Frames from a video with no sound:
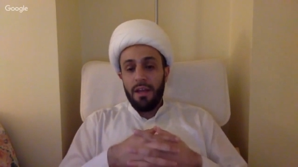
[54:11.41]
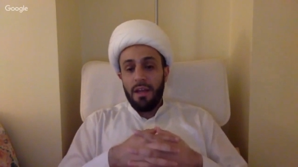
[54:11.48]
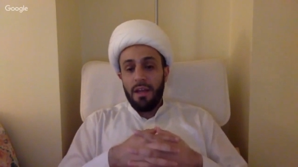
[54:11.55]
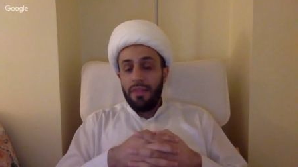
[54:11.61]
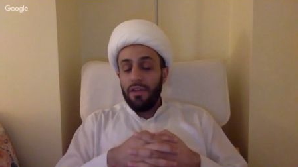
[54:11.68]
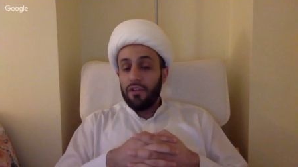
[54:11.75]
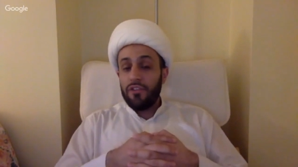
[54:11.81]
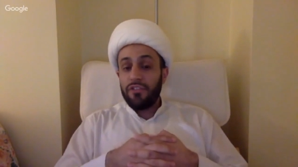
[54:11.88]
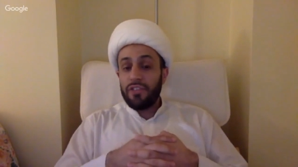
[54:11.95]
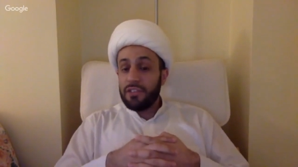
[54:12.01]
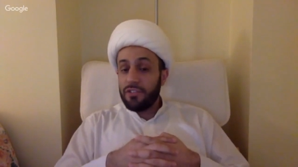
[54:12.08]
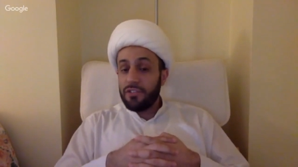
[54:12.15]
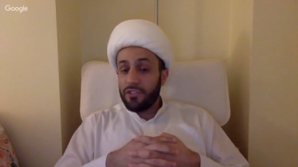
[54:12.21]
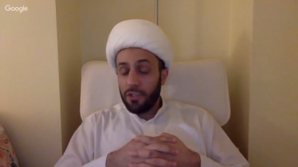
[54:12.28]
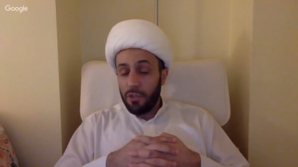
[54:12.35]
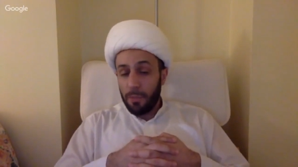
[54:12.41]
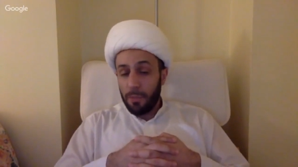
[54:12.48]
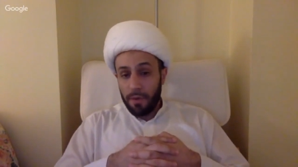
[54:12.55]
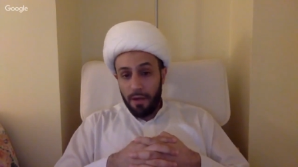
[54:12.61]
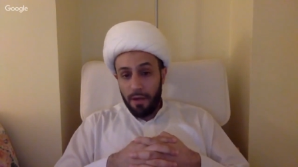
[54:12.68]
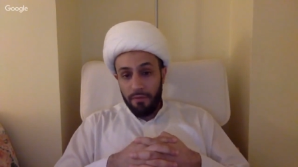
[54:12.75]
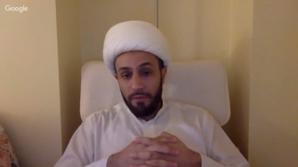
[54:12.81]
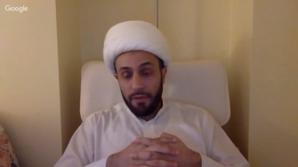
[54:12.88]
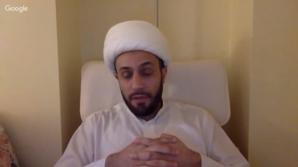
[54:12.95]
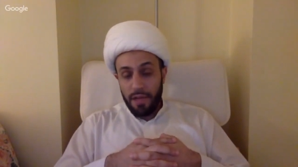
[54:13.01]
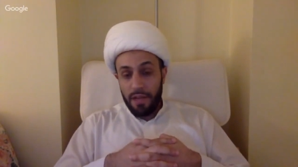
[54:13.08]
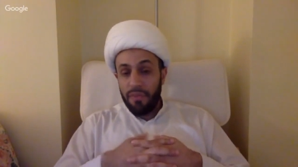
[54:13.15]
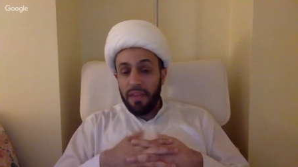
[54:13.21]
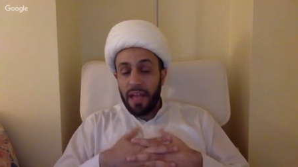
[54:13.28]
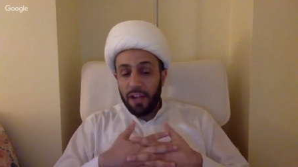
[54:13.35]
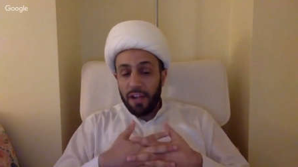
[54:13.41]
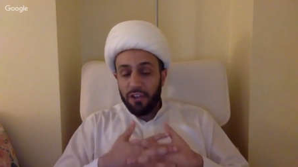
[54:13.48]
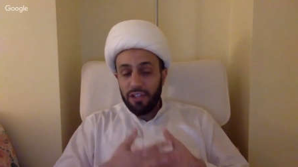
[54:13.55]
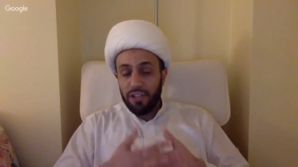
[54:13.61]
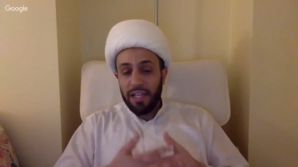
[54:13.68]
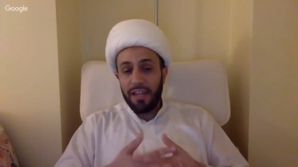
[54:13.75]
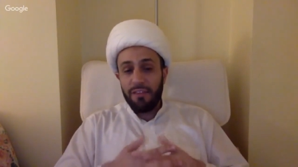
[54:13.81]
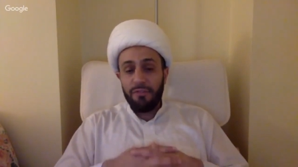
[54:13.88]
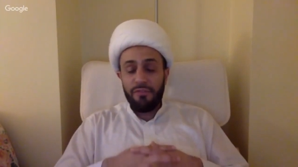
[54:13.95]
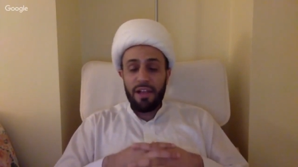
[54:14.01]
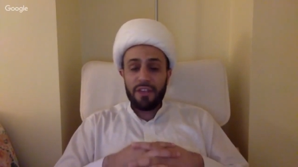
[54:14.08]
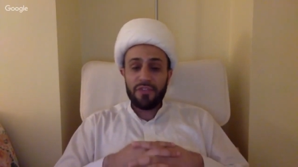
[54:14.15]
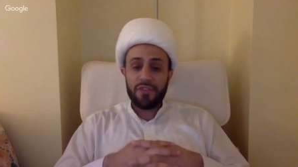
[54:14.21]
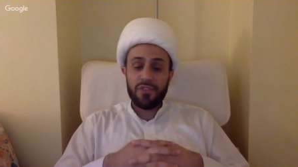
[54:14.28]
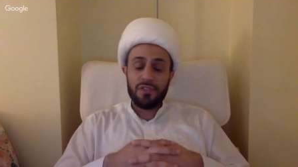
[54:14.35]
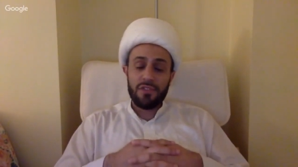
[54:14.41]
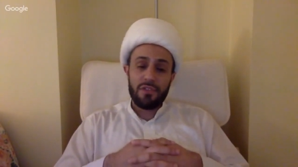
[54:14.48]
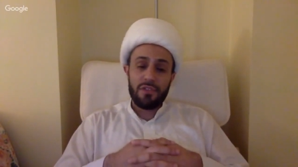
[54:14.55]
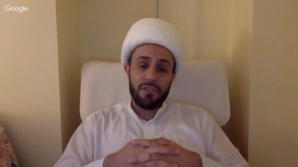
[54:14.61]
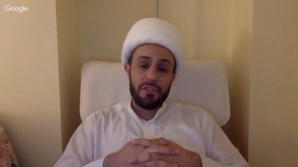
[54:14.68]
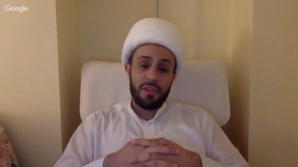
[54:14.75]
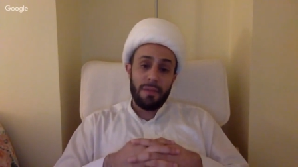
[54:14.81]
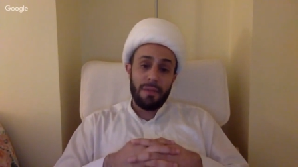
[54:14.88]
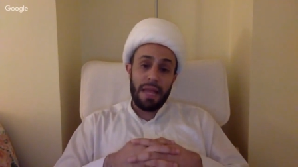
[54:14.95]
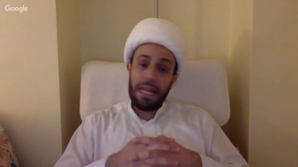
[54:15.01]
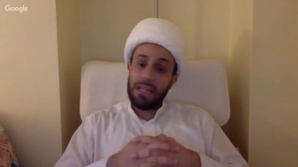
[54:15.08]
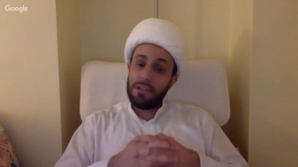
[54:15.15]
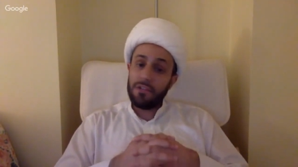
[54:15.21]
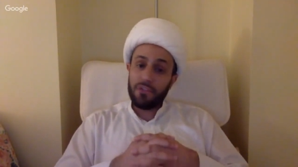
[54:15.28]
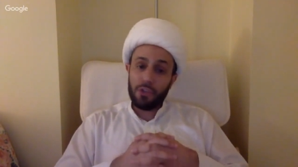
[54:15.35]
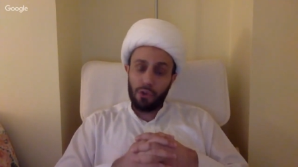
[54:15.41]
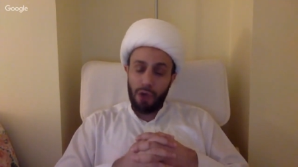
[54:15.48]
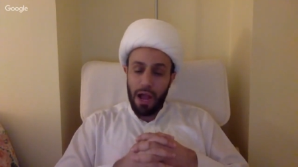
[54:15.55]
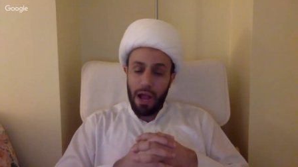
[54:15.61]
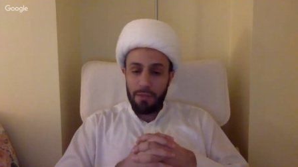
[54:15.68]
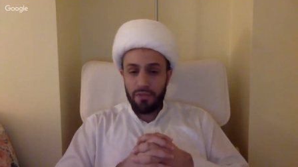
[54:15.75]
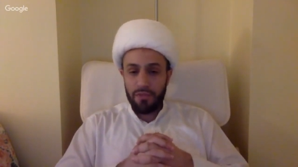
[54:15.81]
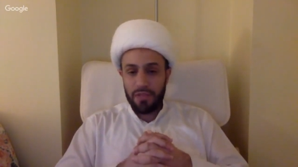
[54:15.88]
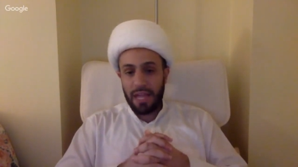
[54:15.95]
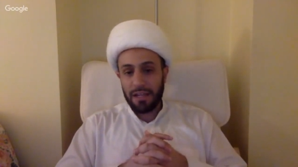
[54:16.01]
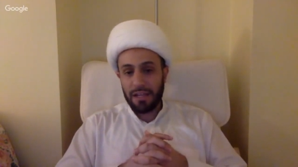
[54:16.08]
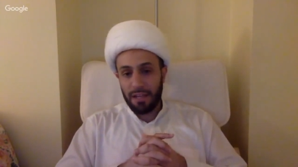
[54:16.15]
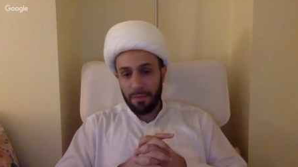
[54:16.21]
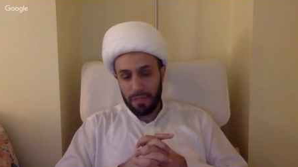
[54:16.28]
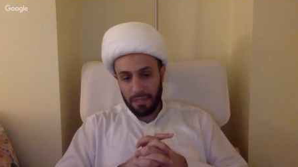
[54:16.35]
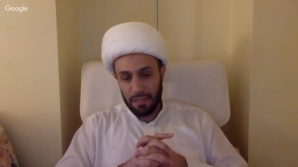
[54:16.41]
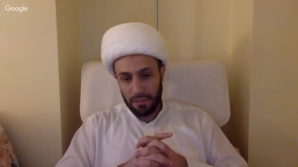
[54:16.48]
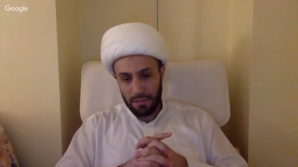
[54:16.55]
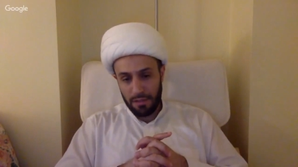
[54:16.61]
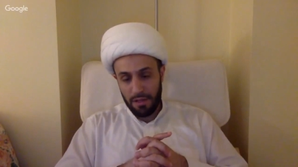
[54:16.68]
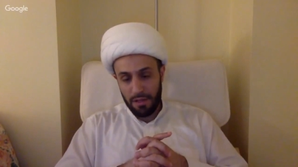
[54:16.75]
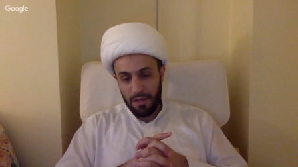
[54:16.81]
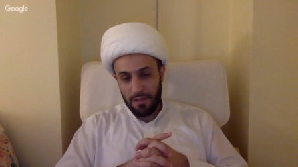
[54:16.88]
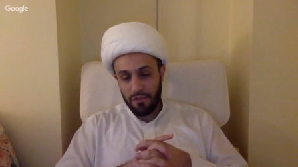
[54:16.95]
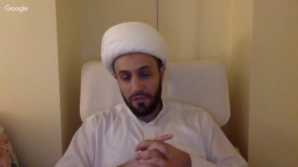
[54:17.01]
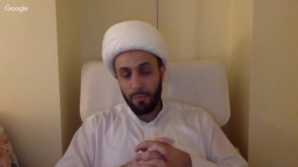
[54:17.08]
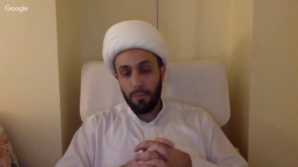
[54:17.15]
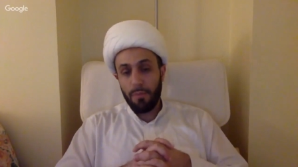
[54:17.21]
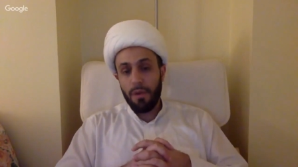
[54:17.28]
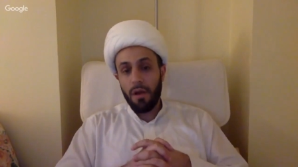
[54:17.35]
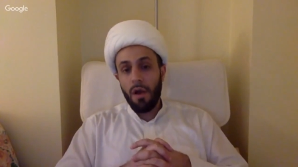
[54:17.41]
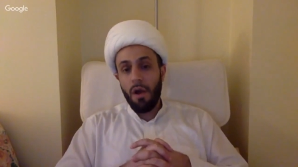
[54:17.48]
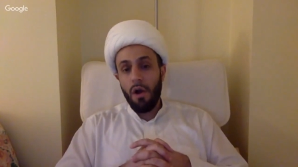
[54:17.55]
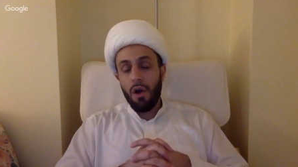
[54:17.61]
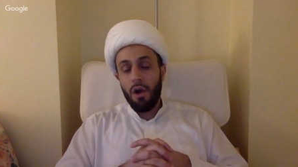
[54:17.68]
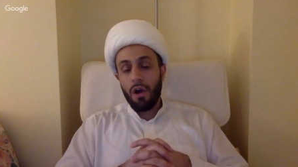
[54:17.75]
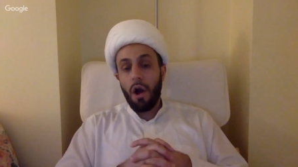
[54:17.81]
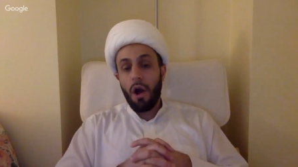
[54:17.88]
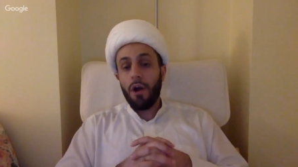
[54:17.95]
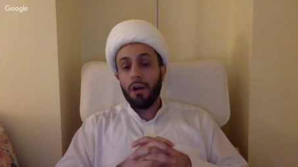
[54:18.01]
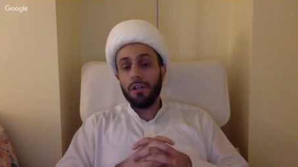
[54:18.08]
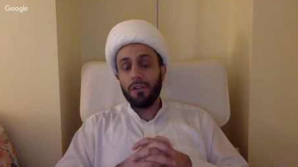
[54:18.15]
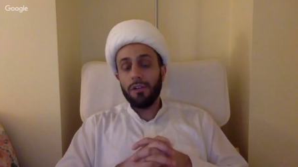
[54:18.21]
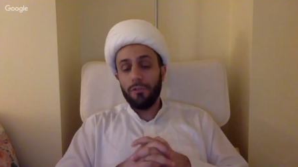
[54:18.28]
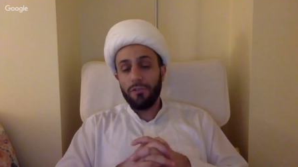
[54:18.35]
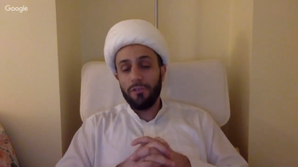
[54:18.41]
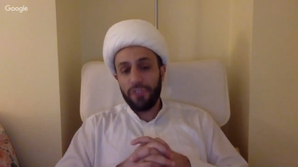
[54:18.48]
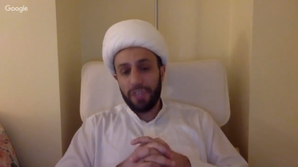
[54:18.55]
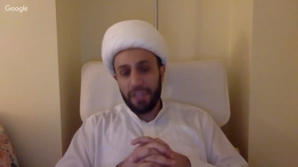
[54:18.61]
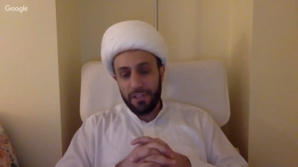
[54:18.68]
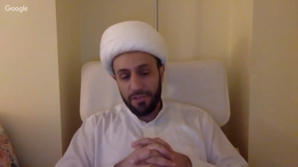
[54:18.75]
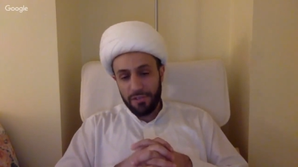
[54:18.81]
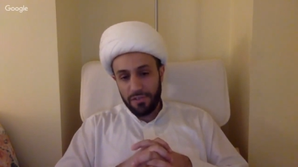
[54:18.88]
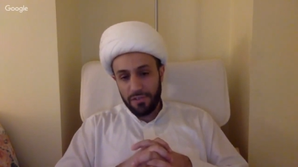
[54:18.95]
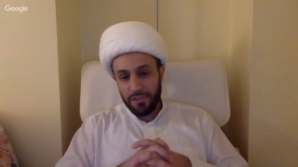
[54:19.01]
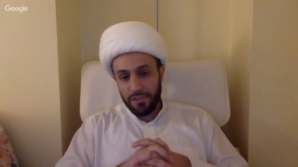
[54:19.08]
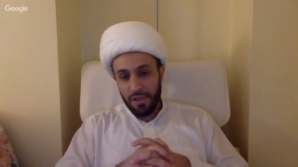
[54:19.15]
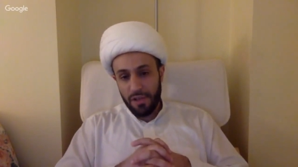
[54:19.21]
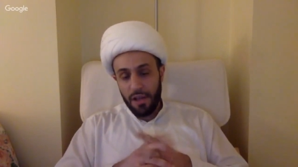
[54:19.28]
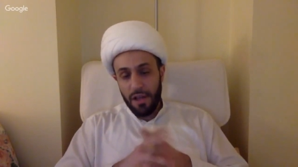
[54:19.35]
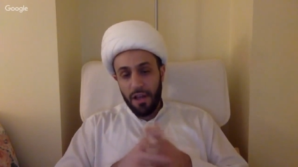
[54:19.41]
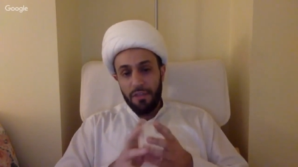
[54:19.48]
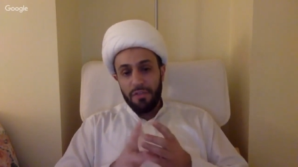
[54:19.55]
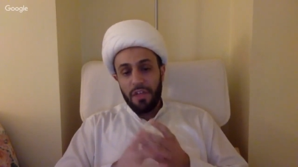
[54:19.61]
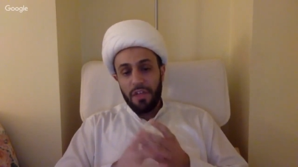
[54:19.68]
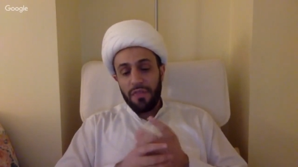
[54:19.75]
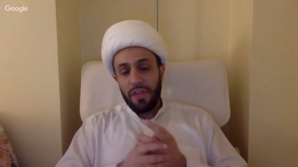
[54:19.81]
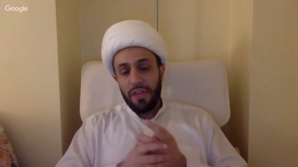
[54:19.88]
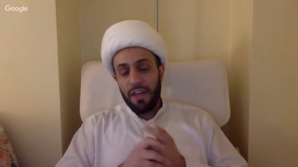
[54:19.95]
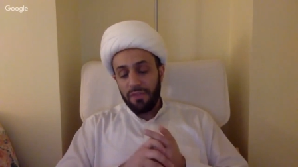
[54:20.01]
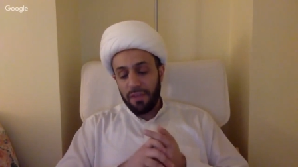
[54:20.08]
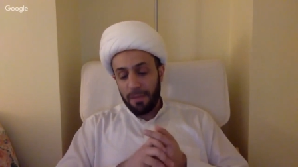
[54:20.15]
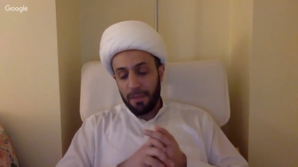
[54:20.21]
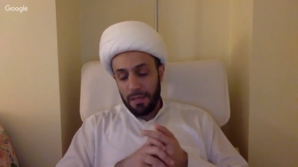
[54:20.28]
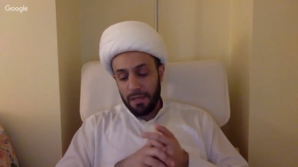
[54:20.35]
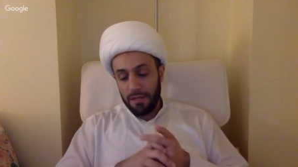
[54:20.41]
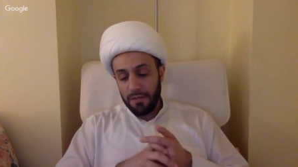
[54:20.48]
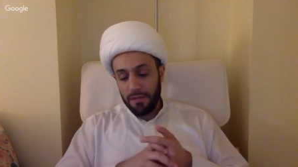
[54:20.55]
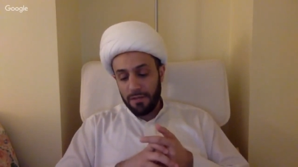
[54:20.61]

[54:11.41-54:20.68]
their sins to the Prophet, and they actually confessed some heinous crimes they had committed, some cardinal sins that they have committed.